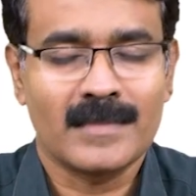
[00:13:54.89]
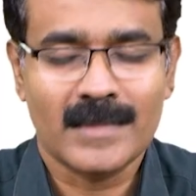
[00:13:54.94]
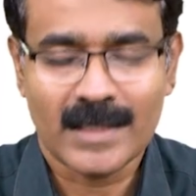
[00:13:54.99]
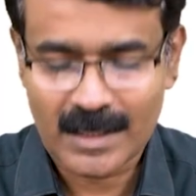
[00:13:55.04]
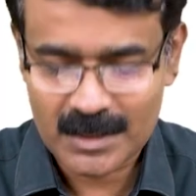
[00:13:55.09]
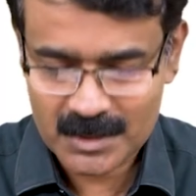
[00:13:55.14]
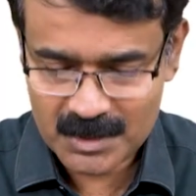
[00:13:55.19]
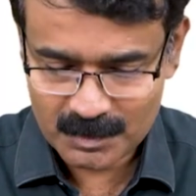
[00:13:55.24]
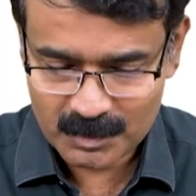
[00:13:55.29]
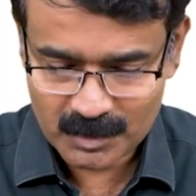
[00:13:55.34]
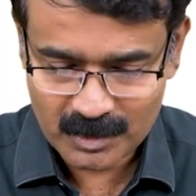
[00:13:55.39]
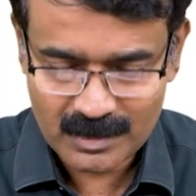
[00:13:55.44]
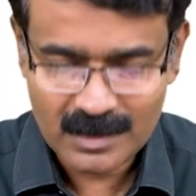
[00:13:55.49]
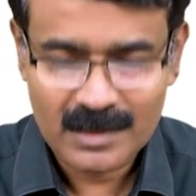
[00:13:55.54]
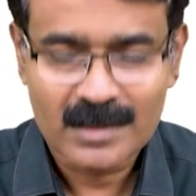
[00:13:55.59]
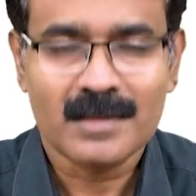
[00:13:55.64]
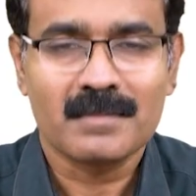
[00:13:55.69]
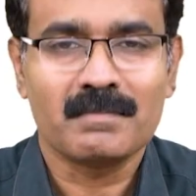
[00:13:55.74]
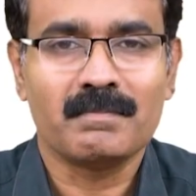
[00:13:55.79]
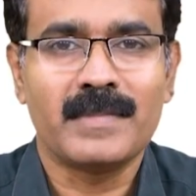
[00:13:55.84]
That's about
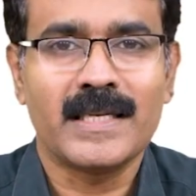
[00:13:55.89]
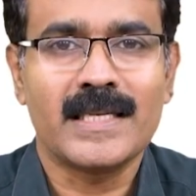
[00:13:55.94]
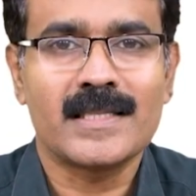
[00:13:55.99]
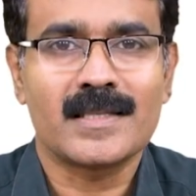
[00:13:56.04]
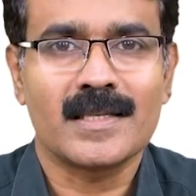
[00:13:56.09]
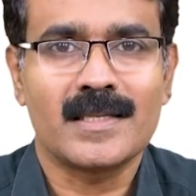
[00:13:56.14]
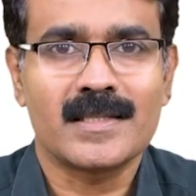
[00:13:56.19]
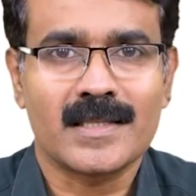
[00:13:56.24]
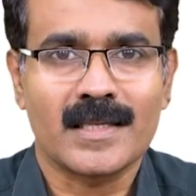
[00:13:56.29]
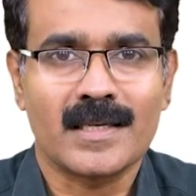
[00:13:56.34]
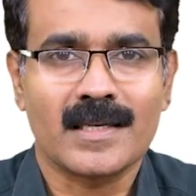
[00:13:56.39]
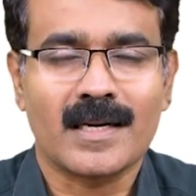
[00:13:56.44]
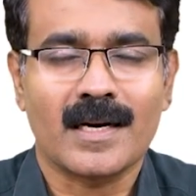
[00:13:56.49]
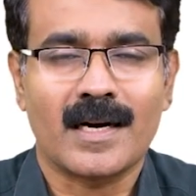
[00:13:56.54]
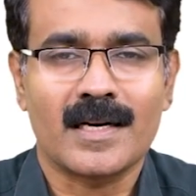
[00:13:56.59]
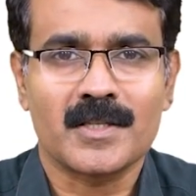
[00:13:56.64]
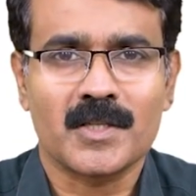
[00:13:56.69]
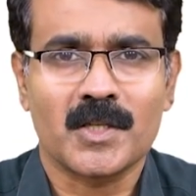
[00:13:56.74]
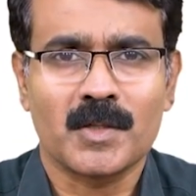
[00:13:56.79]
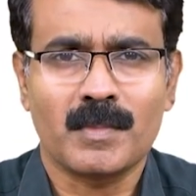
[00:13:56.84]
basal cell
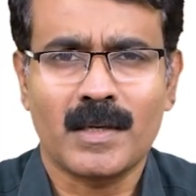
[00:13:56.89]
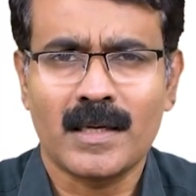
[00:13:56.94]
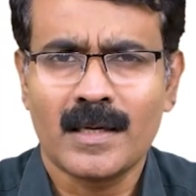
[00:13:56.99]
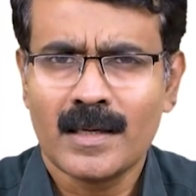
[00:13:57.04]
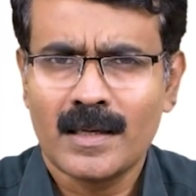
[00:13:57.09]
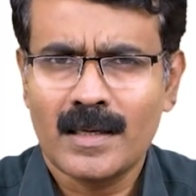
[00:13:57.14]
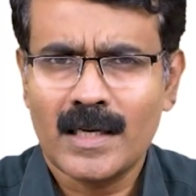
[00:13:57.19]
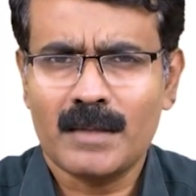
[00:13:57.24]
carcinoma.